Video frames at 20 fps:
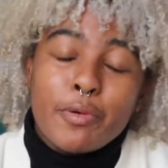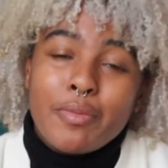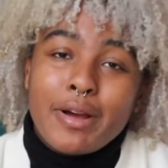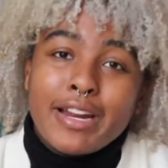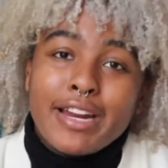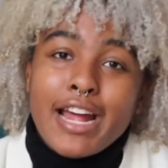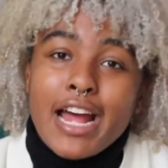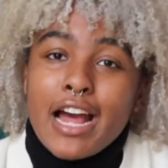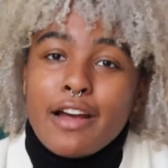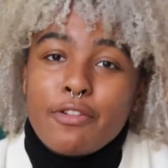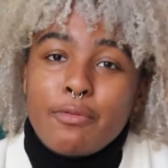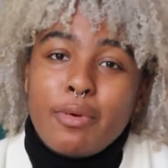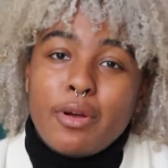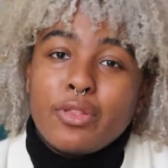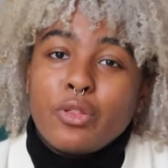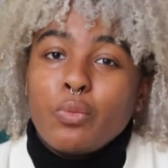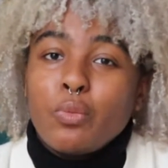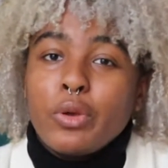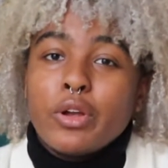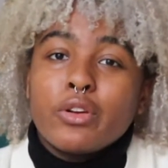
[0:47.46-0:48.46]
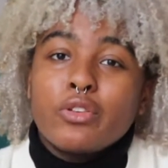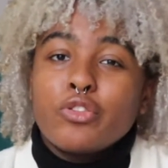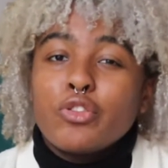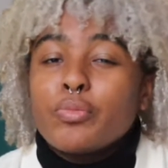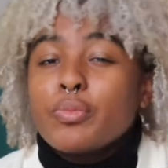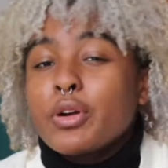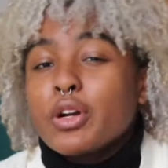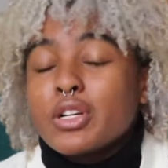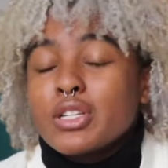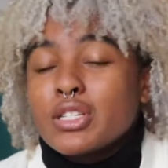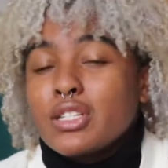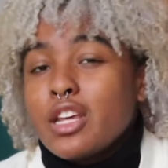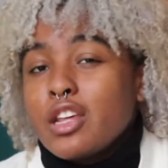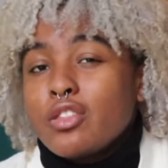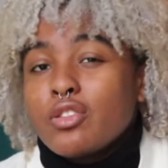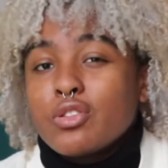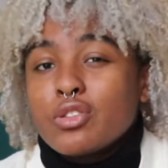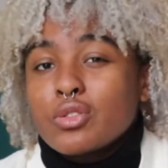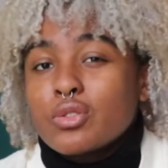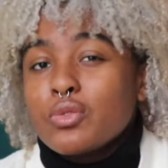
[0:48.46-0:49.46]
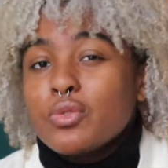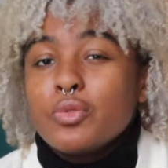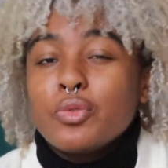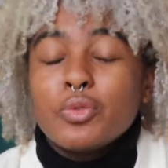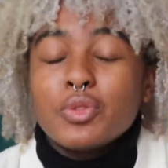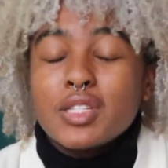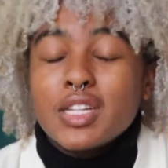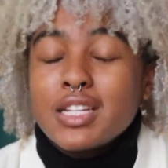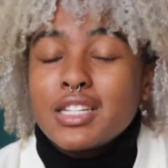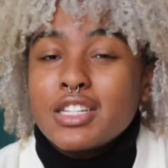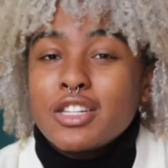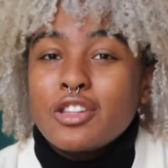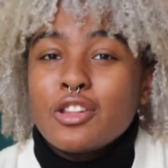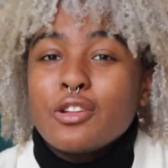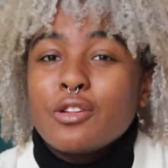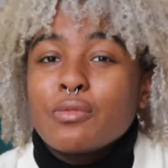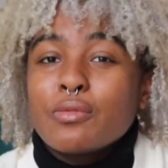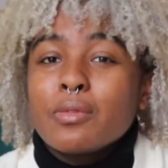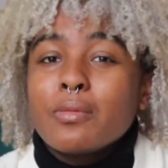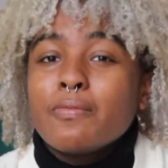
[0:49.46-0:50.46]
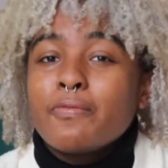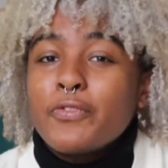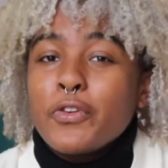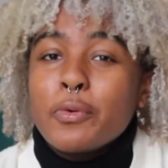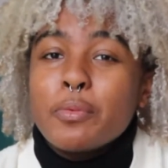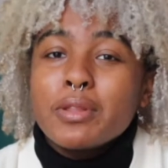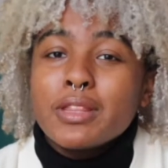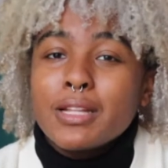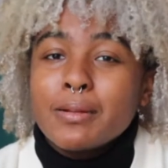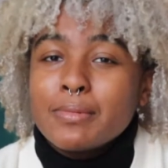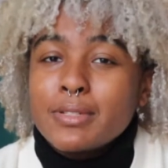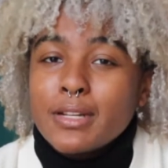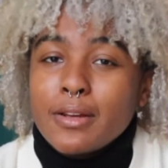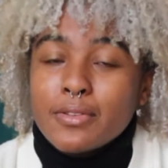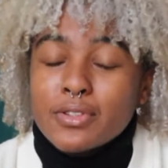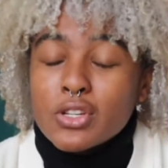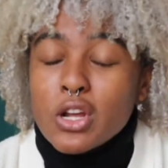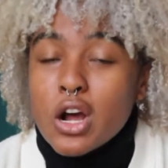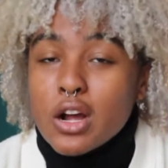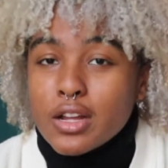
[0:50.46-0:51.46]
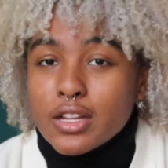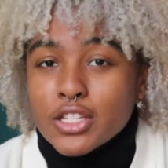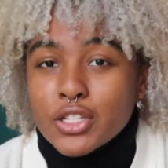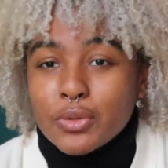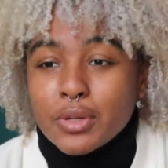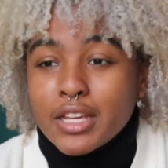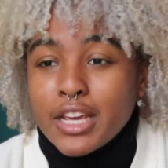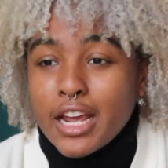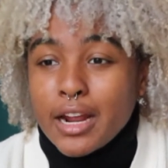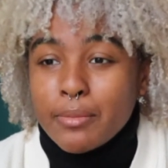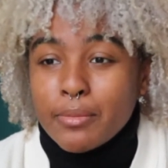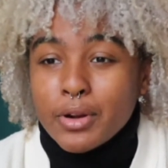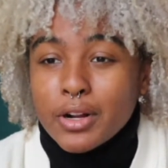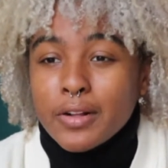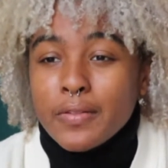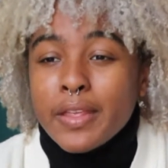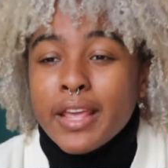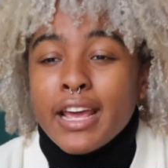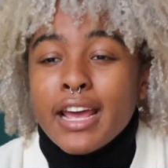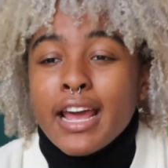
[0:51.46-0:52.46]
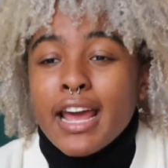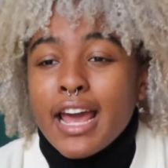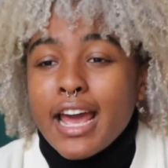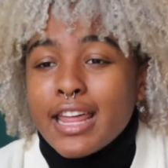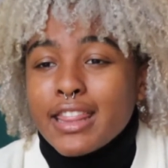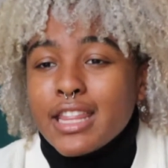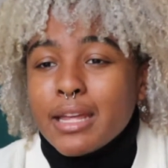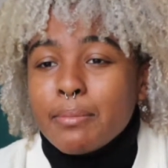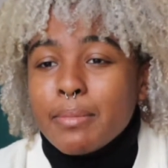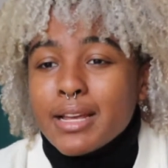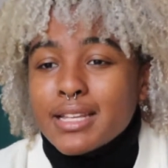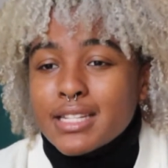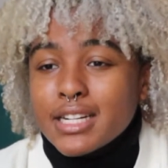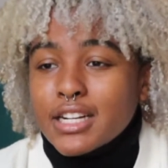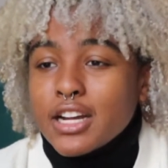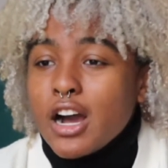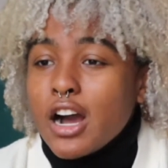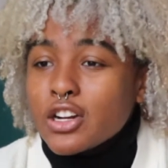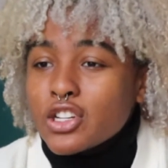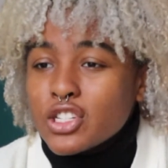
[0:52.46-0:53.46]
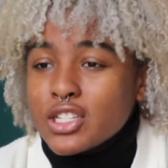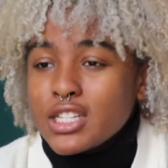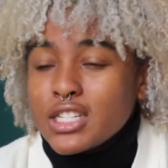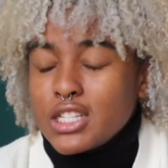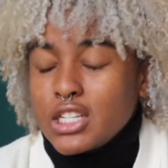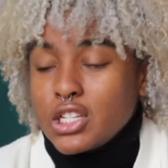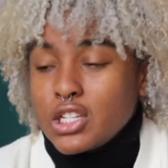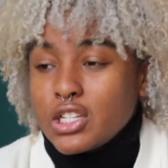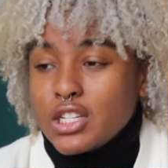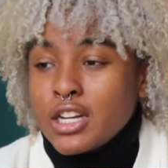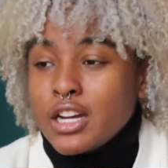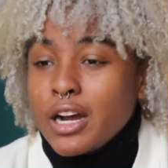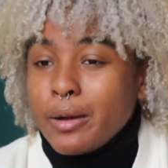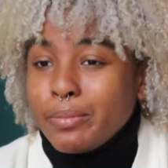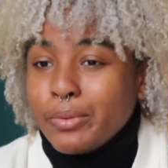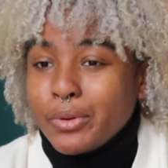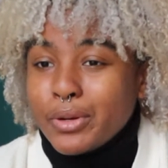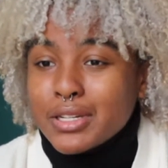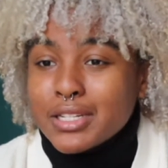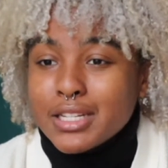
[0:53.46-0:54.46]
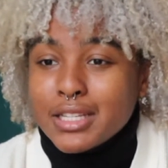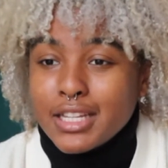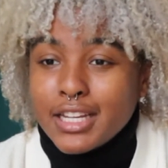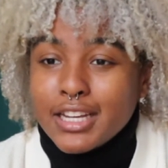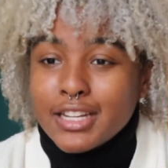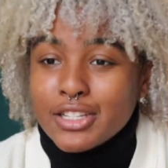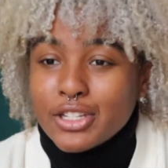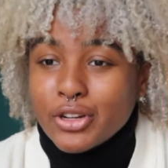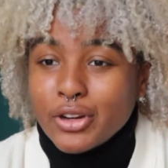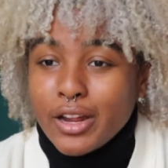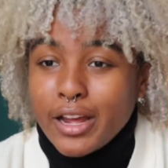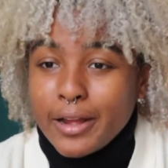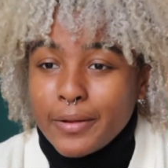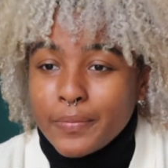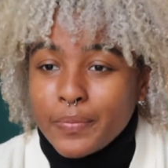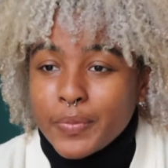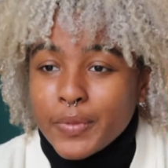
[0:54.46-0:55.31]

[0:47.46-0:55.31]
might have about the weird new person at their school who sits in their room filming themselves talking to a camera and then makes a conscious decision to upload it to the internet.